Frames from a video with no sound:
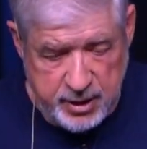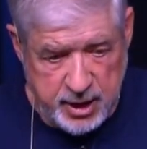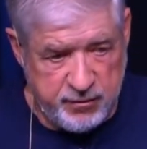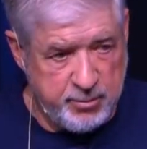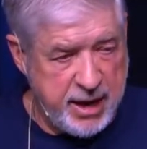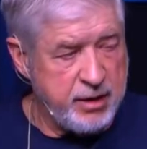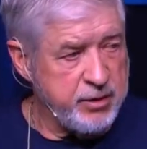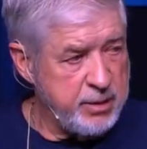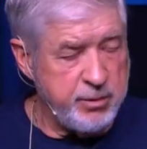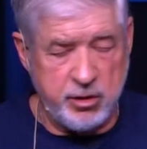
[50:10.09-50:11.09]
Everybody will
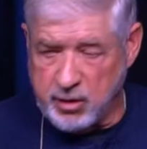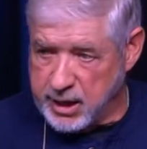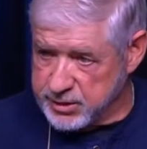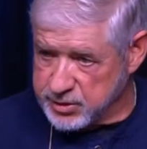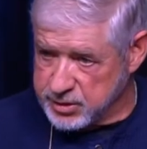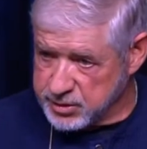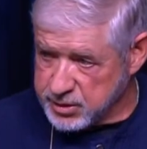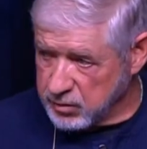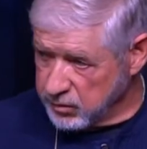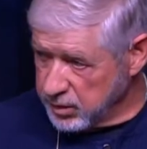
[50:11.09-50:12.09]
give me grace and just
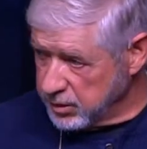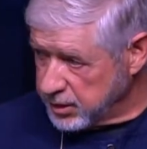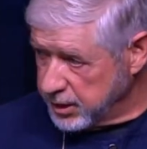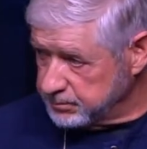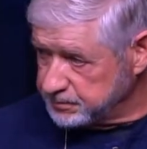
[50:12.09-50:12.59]
overlook it.